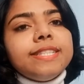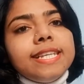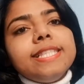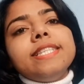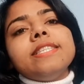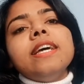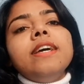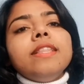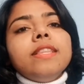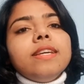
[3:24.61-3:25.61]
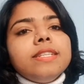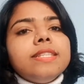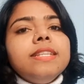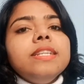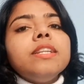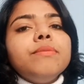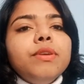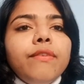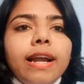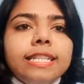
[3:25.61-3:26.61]
changes, there is the need of
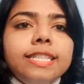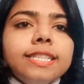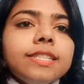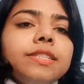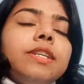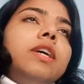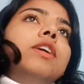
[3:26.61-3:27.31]
the validation.